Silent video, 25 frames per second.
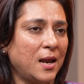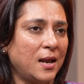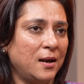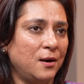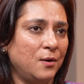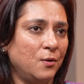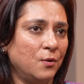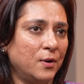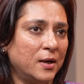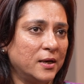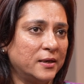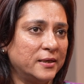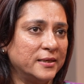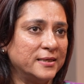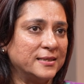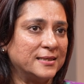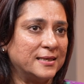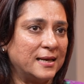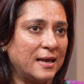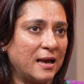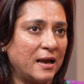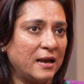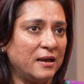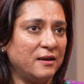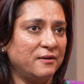I look at his
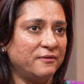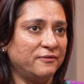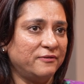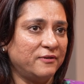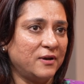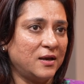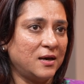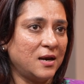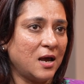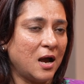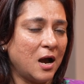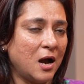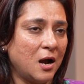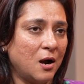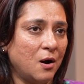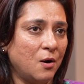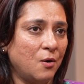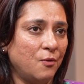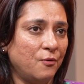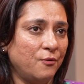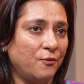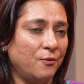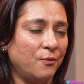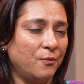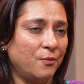life and
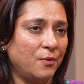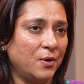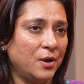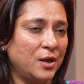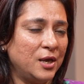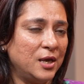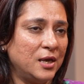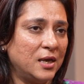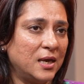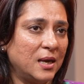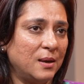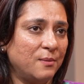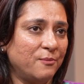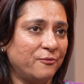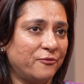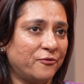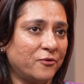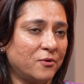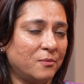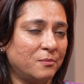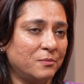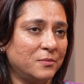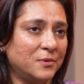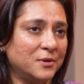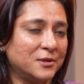how he came
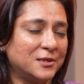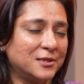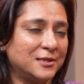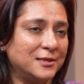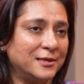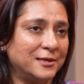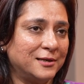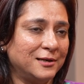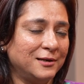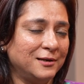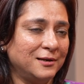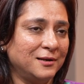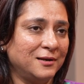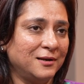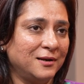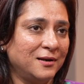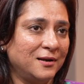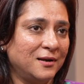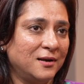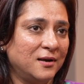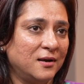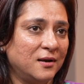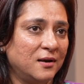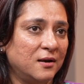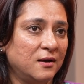from this little
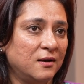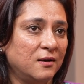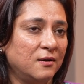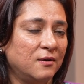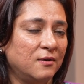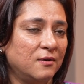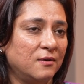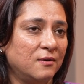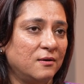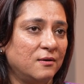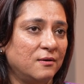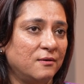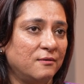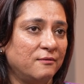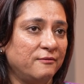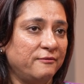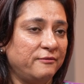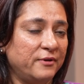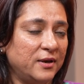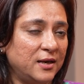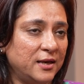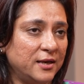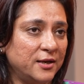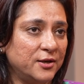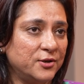
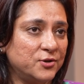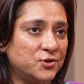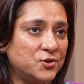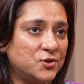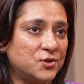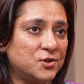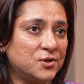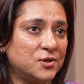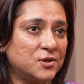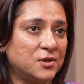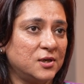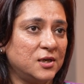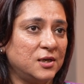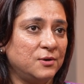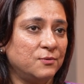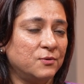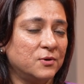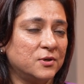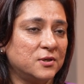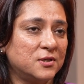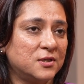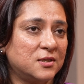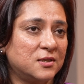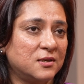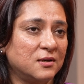village, he
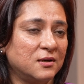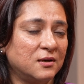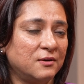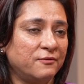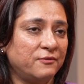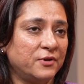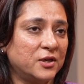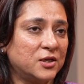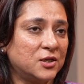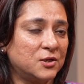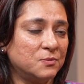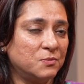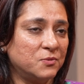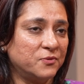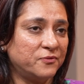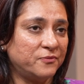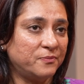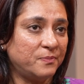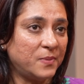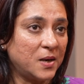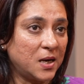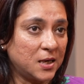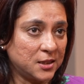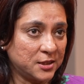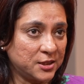was the victim of
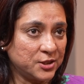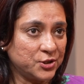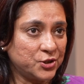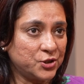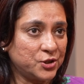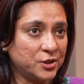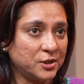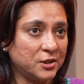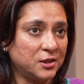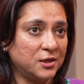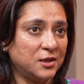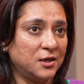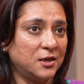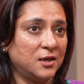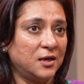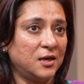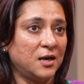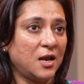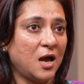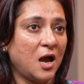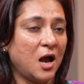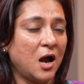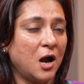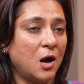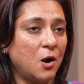partition,
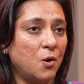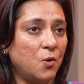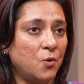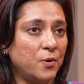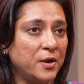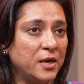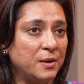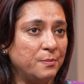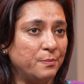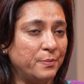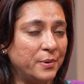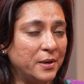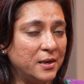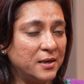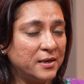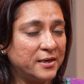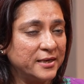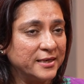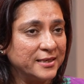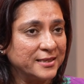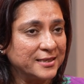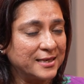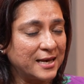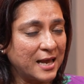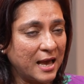how he built
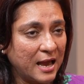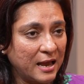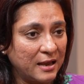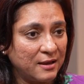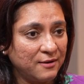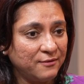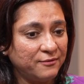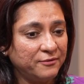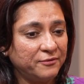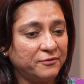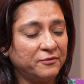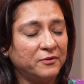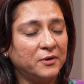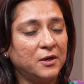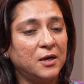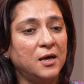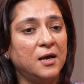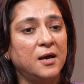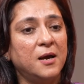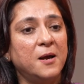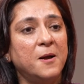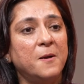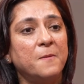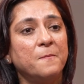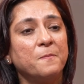his life,
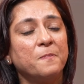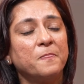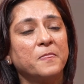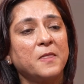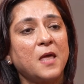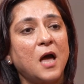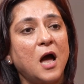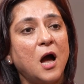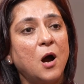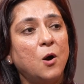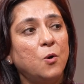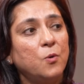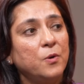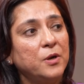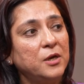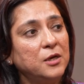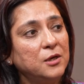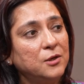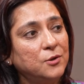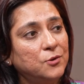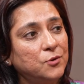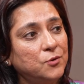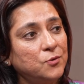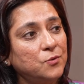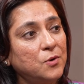how
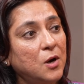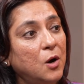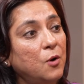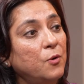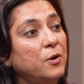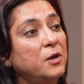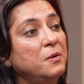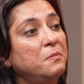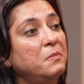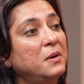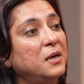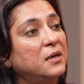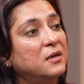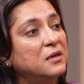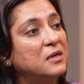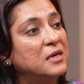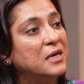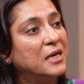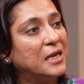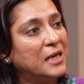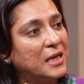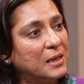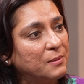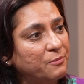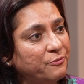he grew, how he made a
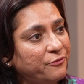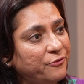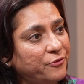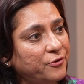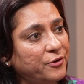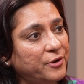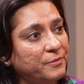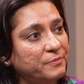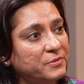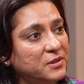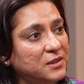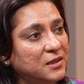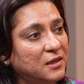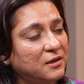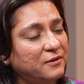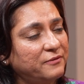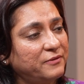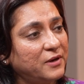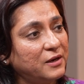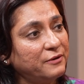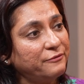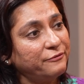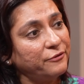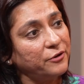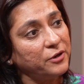name for himself.
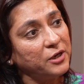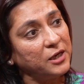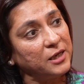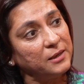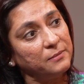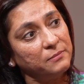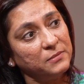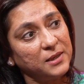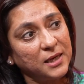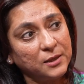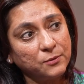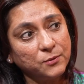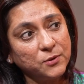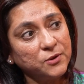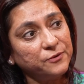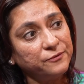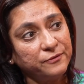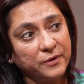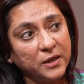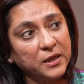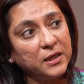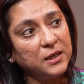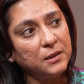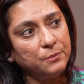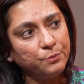And for him, that was
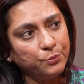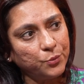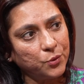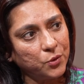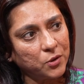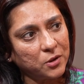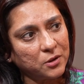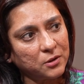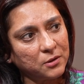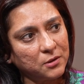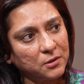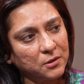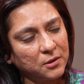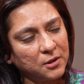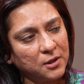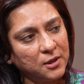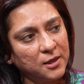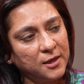very important.